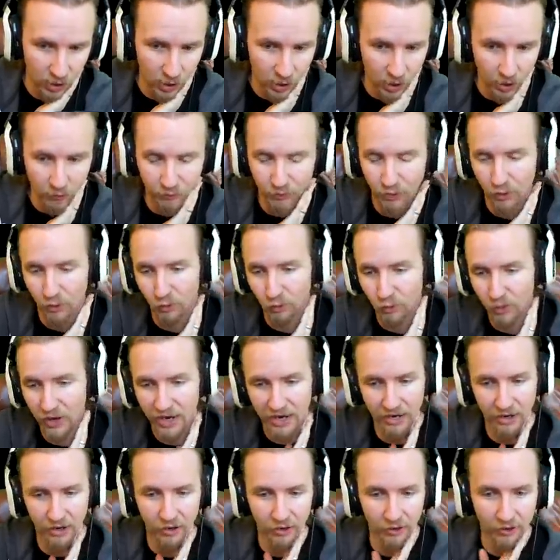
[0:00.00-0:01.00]
of
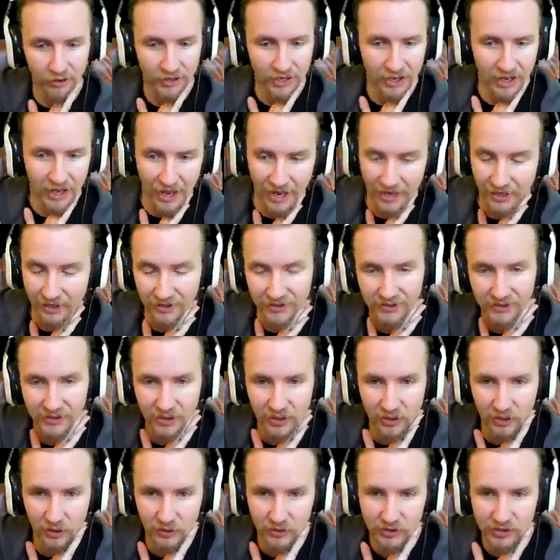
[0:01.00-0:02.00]
rare and
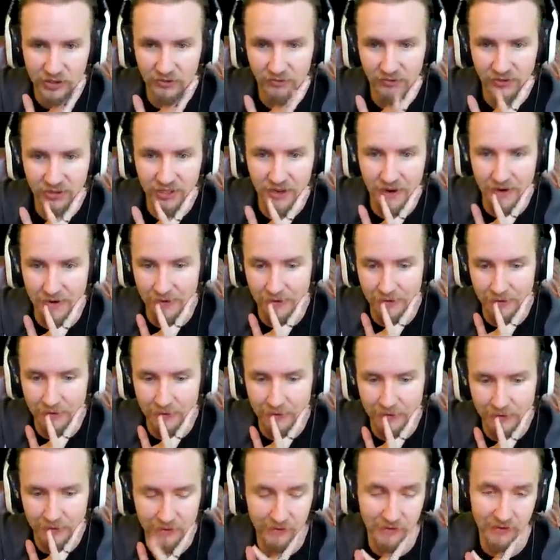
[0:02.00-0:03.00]
exclusive
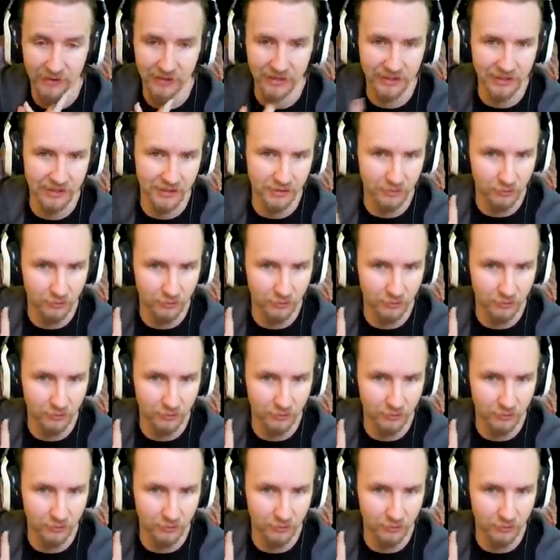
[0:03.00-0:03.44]
tanks, at least